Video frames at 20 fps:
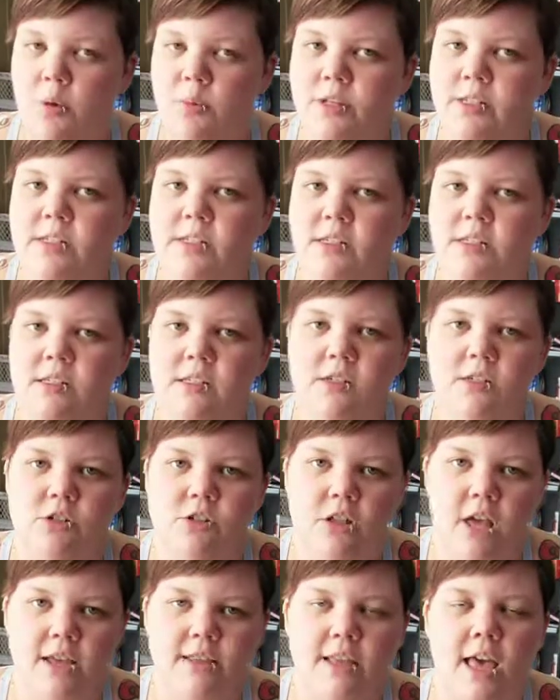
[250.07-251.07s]
businesses are
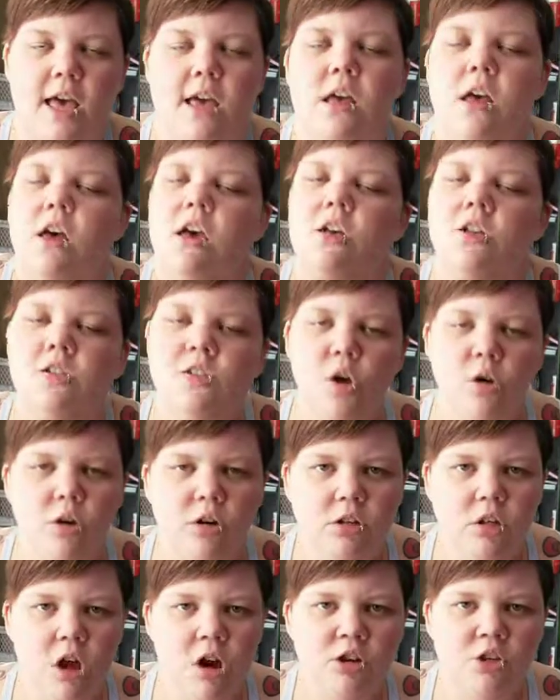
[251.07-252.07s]
like that. Some
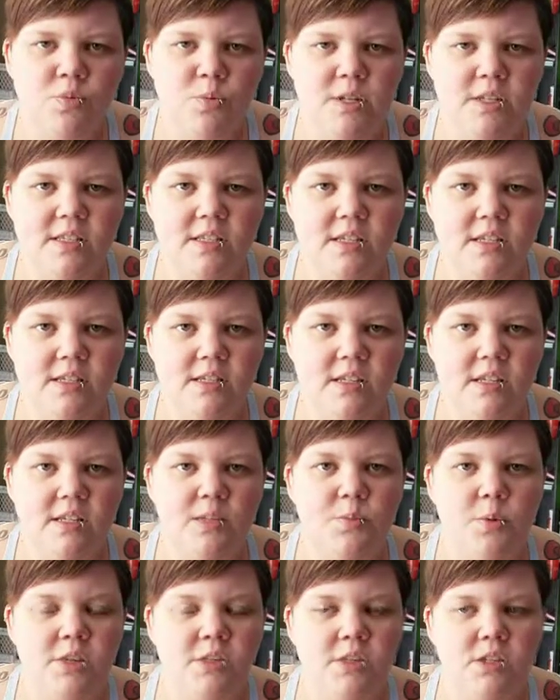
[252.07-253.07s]
are large businesses,
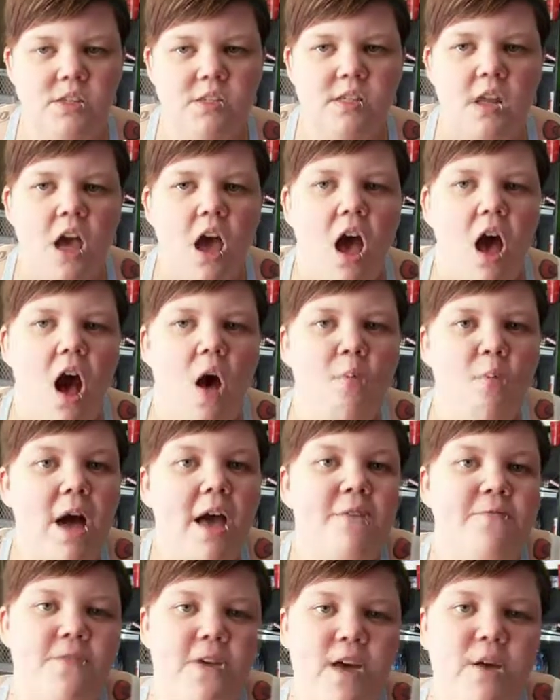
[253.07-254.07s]
but just
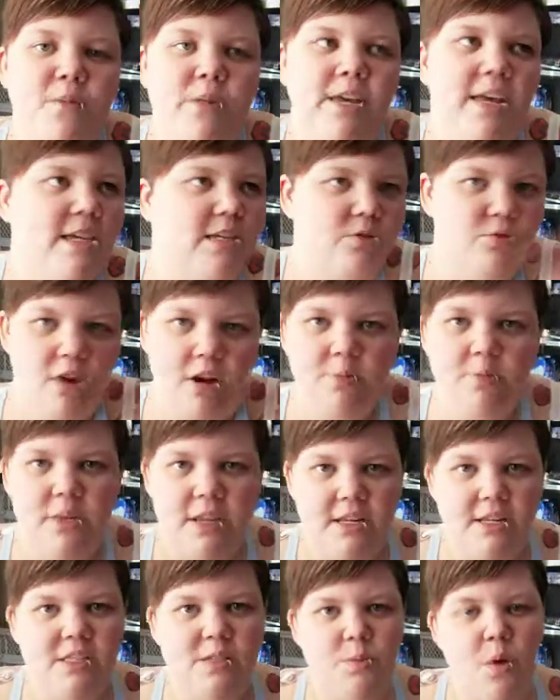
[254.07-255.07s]
my family has run
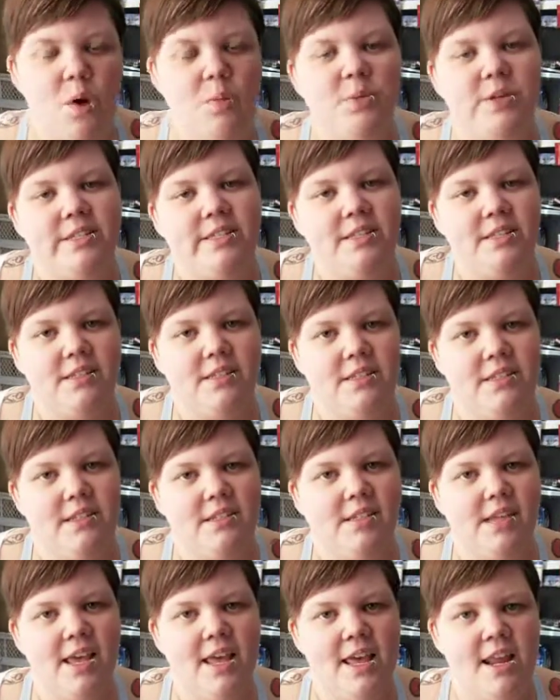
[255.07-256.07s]
many small
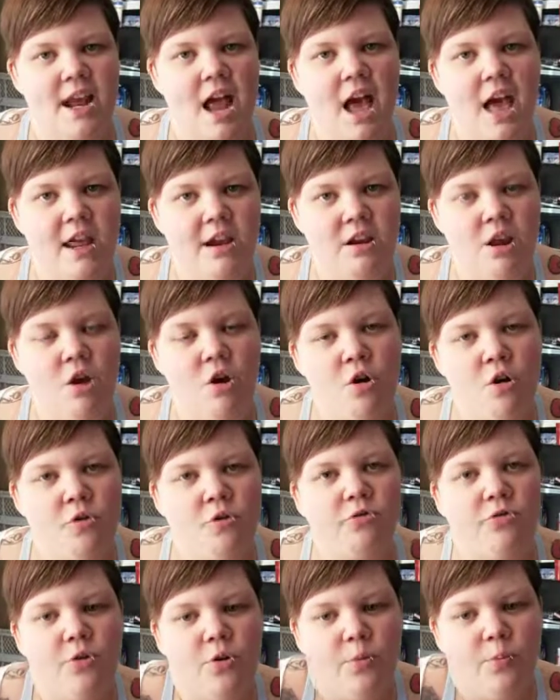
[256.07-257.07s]
businesses, and I
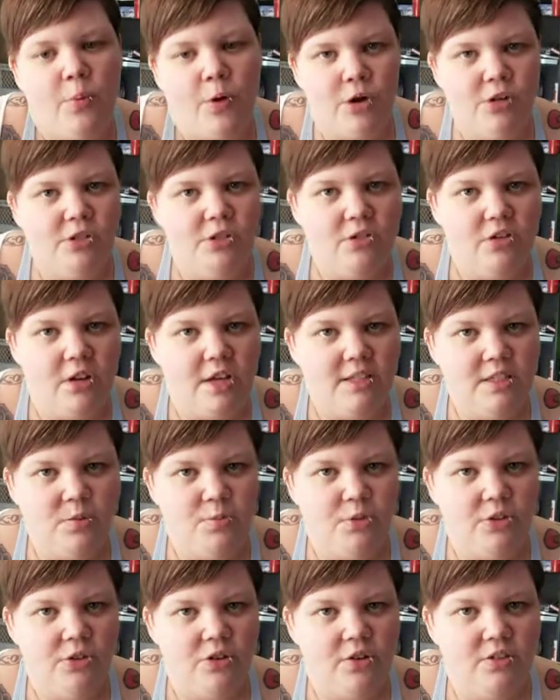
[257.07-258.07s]
know from personal
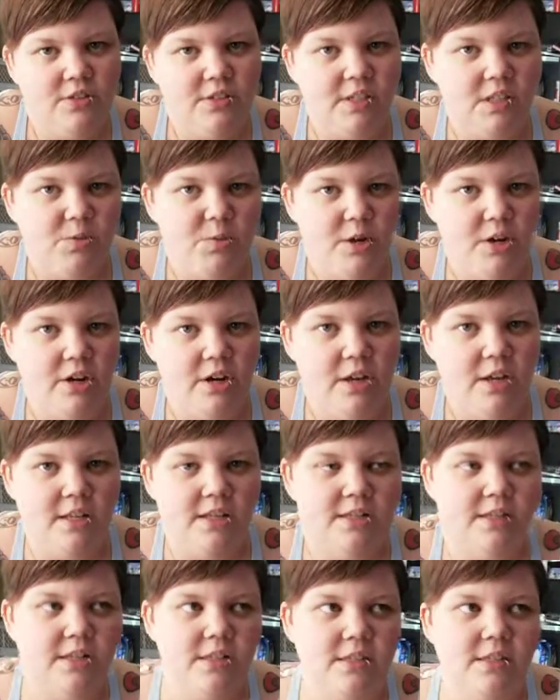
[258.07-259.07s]
customer service
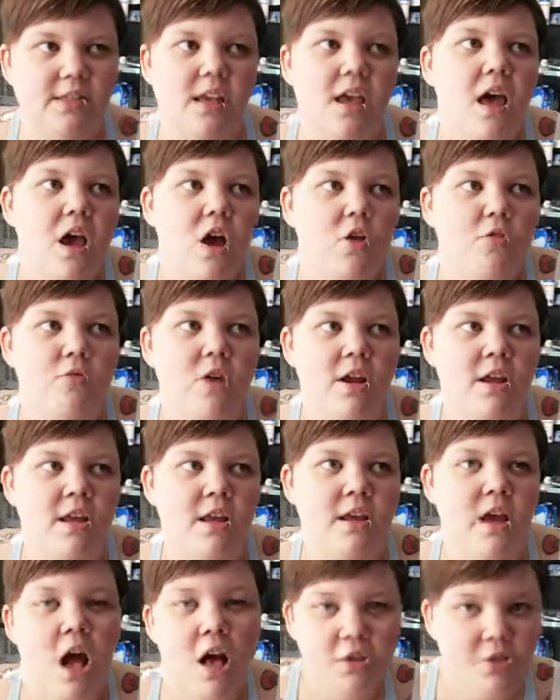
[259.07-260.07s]
experiences
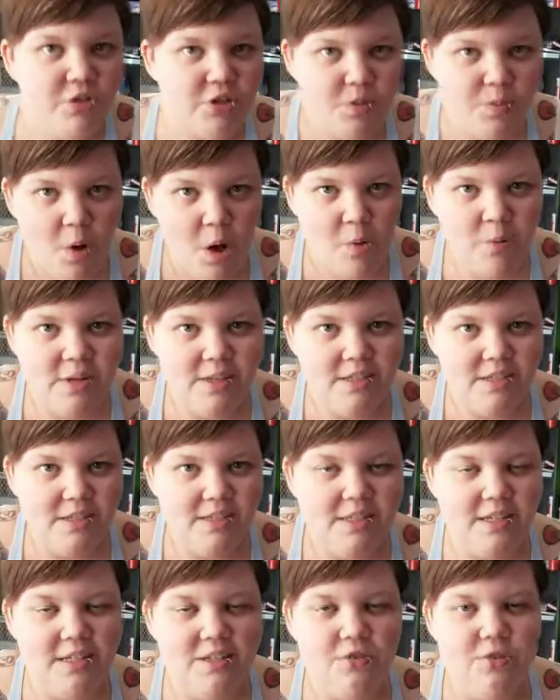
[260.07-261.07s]
running other small
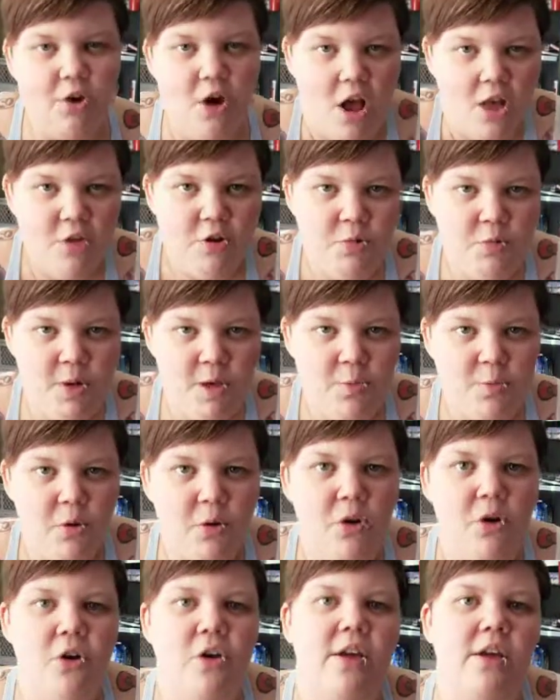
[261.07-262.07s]
businesses for other
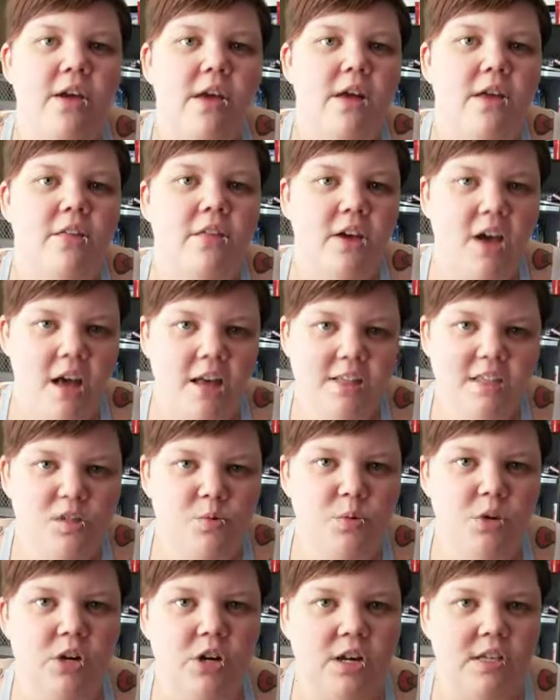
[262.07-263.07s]
people the
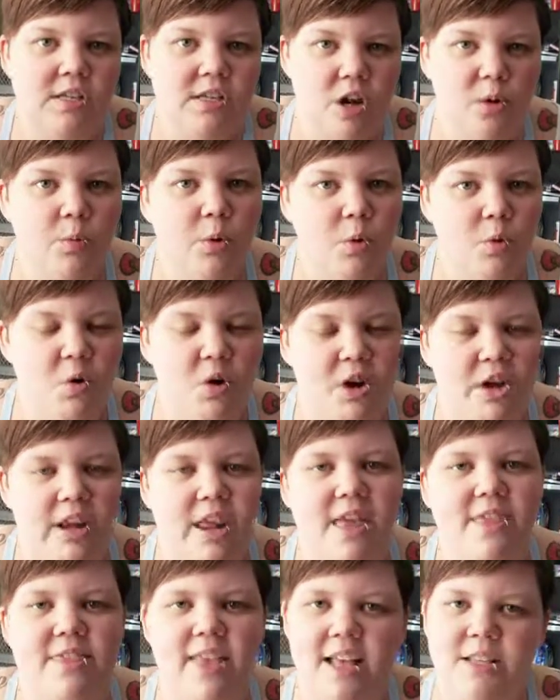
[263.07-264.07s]
customer is number one,
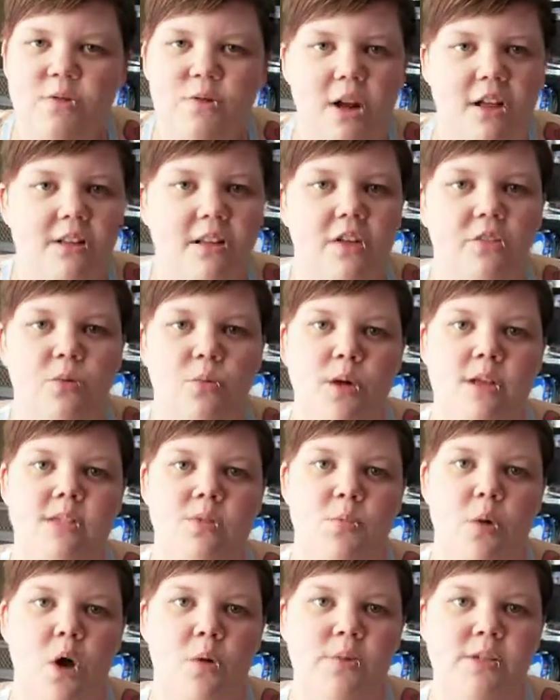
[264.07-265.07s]
and that's what I love about
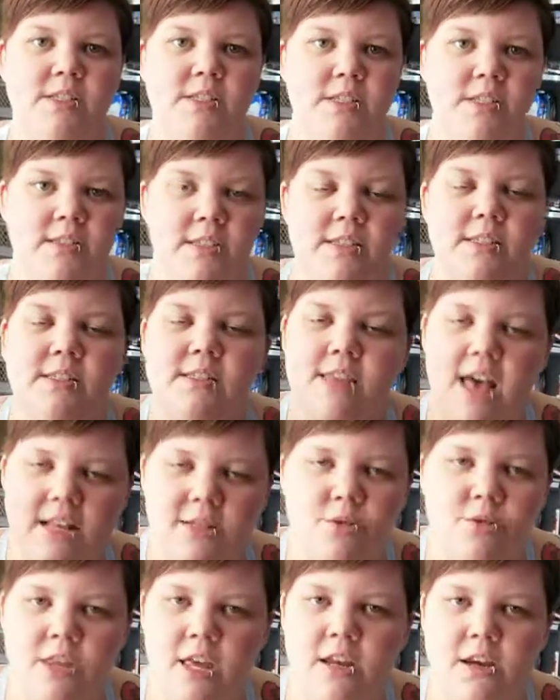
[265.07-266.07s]
small businesses.
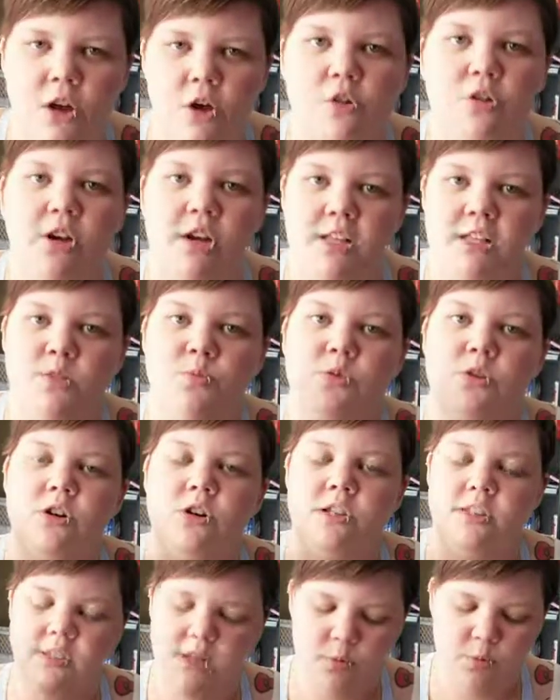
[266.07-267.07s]
That's what they know. The customer
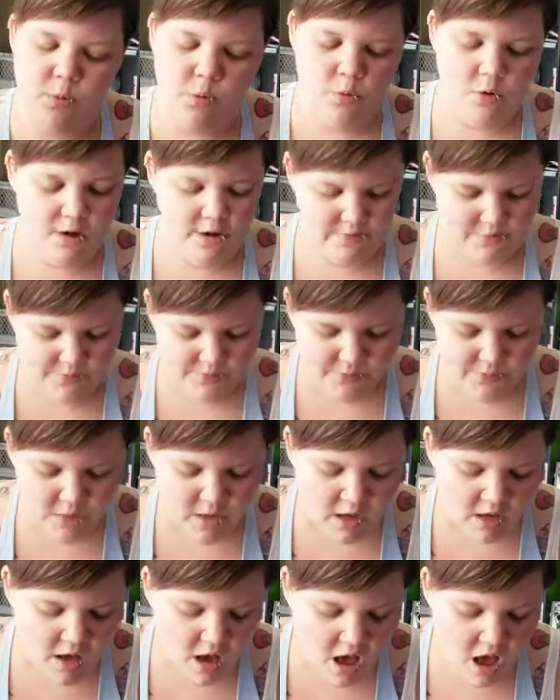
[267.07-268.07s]
is number one.
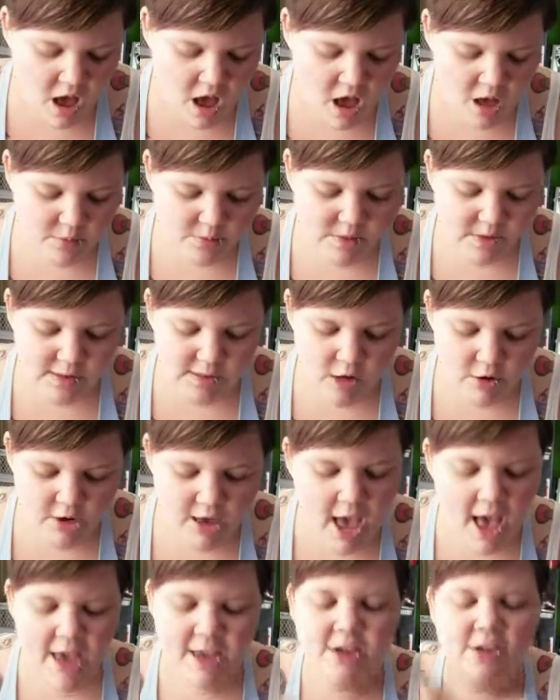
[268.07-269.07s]
Um, so
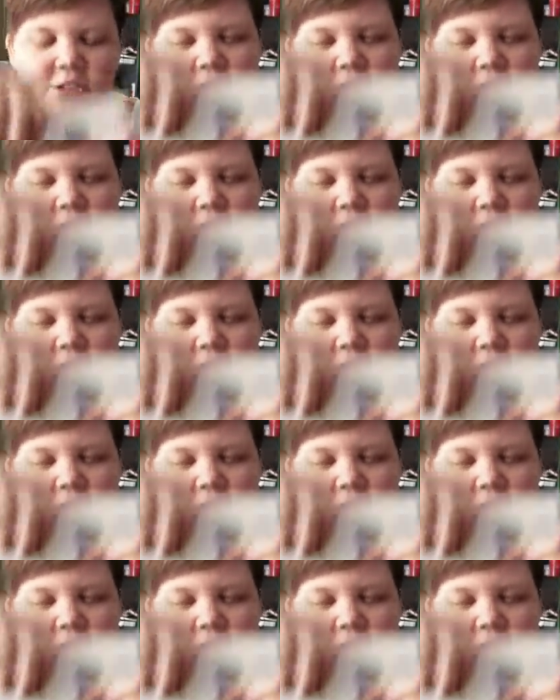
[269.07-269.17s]
yeah, here's